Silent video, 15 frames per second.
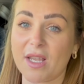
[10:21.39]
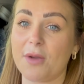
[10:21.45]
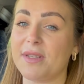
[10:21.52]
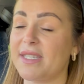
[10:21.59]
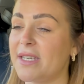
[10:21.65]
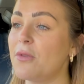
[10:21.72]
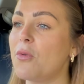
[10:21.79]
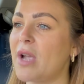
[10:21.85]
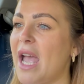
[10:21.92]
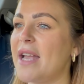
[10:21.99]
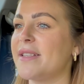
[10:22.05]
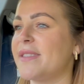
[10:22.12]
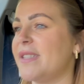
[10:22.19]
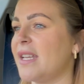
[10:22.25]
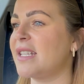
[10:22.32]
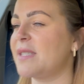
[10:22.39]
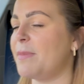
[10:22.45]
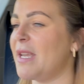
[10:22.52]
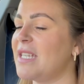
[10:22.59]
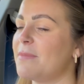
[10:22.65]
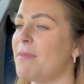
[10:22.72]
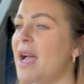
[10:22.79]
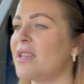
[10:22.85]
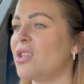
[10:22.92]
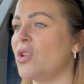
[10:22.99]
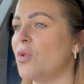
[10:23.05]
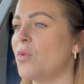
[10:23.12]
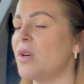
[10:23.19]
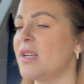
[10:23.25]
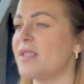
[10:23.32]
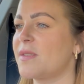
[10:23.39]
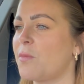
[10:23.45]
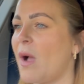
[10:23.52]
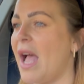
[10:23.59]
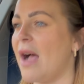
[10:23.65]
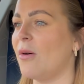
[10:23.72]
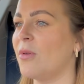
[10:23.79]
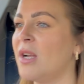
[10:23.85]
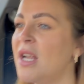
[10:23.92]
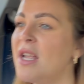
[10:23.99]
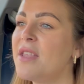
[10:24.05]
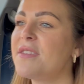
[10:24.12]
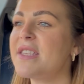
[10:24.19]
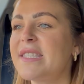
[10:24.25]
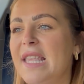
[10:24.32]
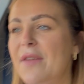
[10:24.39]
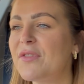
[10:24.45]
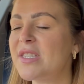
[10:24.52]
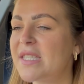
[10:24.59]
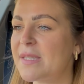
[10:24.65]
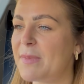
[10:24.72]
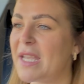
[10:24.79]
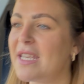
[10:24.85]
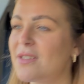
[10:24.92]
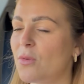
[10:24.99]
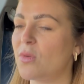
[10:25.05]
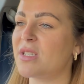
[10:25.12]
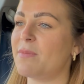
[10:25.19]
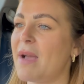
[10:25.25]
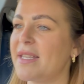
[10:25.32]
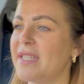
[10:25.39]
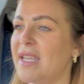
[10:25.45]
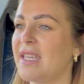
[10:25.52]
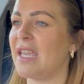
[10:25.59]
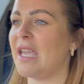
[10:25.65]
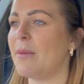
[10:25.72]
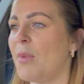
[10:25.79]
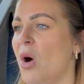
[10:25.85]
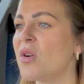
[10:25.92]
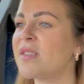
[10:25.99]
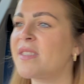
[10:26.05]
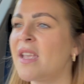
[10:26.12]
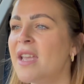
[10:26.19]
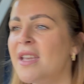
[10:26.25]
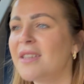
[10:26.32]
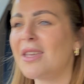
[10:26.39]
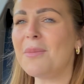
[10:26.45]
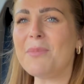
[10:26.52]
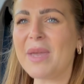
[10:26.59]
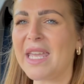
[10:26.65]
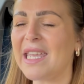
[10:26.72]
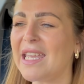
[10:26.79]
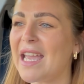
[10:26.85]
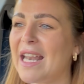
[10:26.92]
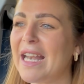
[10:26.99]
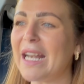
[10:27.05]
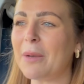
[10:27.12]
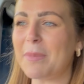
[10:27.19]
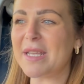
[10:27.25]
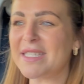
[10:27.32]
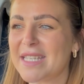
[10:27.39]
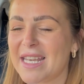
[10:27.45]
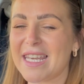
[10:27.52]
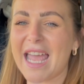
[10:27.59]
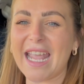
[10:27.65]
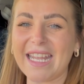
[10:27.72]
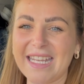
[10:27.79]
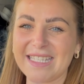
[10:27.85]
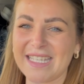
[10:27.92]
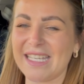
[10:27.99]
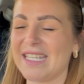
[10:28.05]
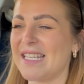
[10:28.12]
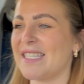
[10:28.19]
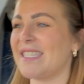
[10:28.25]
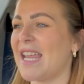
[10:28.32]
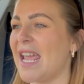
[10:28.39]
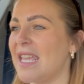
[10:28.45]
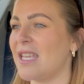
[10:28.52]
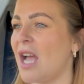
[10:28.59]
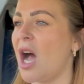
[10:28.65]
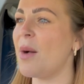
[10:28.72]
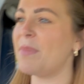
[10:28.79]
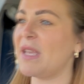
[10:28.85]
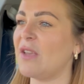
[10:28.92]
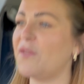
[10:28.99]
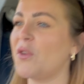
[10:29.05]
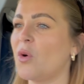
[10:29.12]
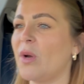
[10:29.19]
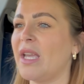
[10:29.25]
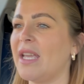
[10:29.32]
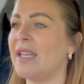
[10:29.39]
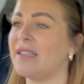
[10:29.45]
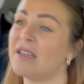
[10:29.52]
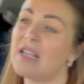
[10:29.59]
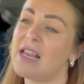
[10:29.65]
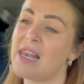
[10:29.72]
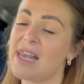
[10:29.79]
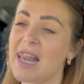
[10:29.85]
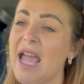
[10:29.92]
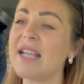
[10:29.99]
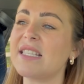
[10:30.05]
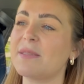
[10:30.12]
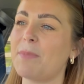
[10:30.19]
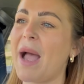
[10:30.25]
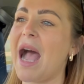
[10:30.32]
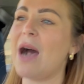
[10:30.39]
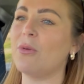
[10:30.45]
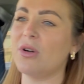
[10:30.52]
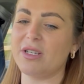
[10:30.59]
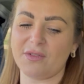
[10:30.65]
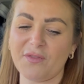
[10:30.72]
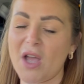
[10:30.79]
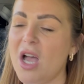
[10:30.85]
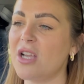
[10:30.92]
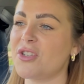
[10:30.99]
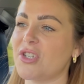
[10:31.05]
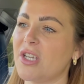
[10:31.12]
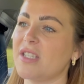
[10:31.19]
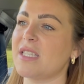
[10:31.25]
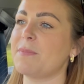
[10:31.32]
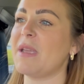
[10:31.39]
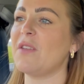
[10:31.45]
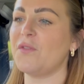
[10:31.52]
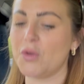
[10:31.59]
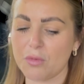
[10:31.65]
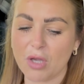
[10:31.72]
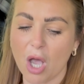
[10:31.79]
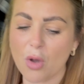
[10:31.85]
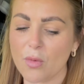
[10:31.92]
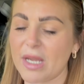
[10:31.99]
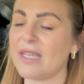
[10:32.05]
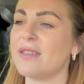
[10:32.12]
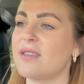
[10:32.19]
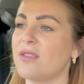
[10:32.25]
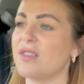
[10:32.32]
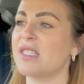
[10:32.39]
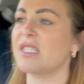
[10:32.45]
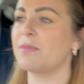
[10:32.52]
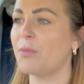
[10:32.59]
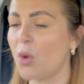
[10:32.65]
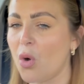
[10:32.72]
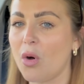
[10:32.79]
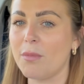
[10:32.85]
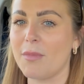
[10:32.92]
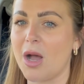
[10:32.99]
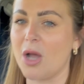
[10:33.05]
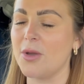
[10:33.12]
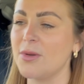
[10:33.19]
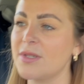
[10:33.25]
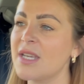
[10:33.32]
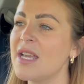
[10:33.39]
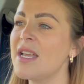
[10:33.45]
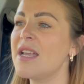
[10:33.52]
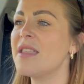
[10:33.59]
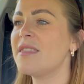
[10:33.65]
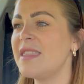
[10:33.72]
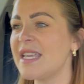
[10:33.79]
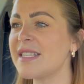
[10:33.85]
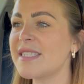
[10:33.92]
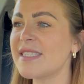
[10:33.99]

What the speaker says: still get a 6-speed manual as well. The 7-speed automatic gearbox can be a little bit delayed in its take-up if you're in less powered versions, but if you go into the sport mode, this